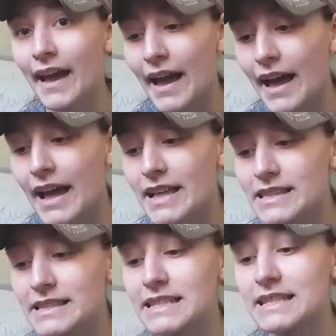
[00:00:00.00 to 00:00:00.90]

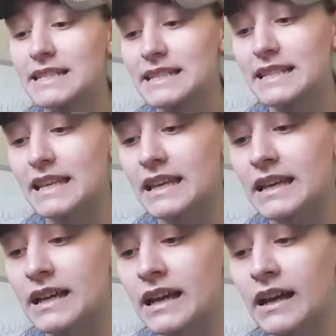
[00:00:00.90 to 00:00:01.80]
and
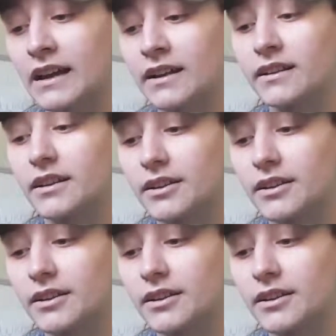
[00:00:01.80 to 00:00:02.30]
yeah,